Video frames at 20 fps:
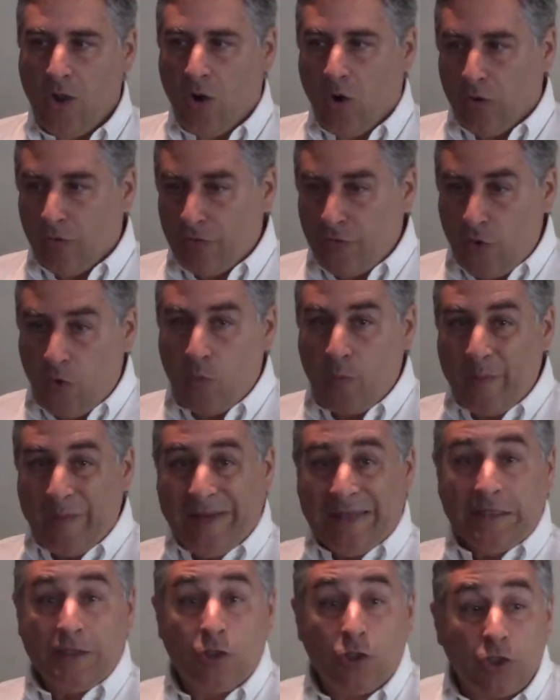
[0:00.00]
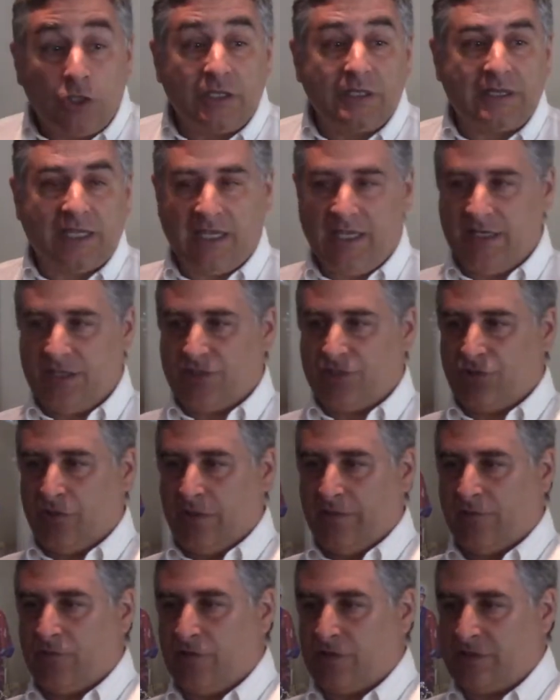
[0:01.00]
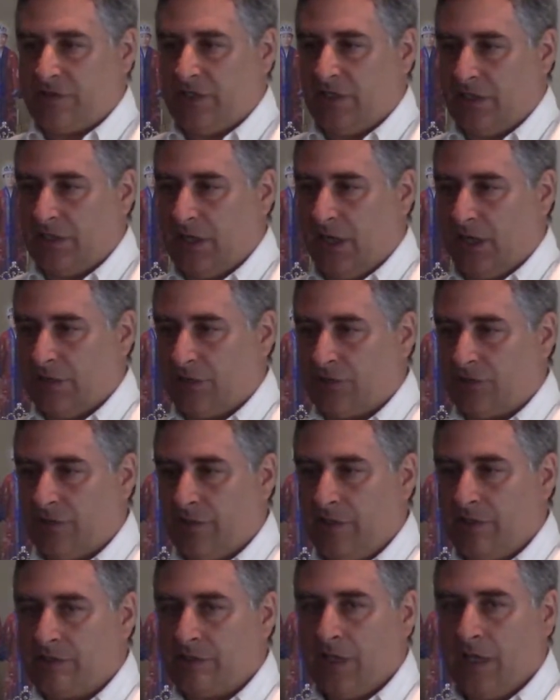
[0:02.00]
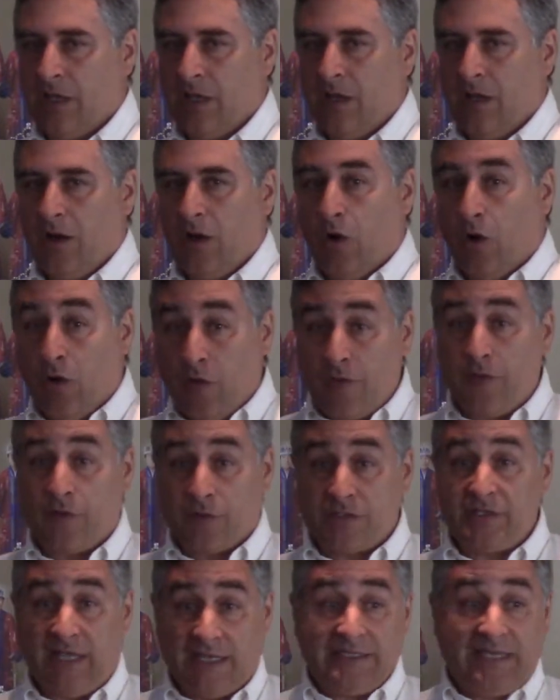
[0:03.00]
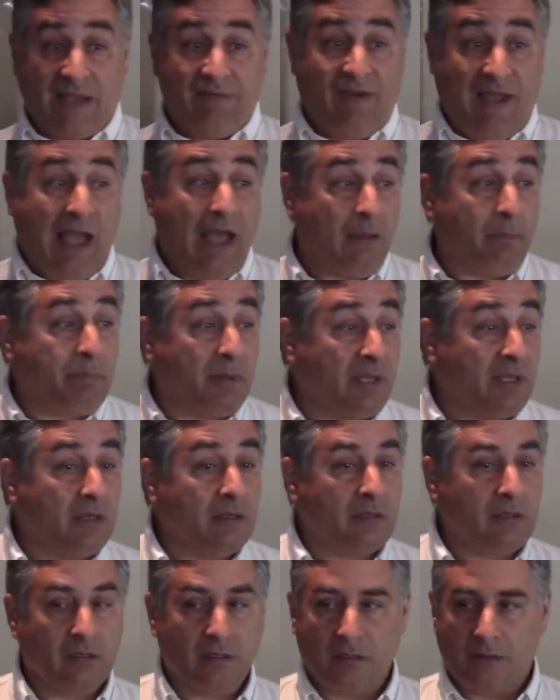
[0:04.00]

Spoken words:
Although when we look at the history of Christian countries, all those things have happened.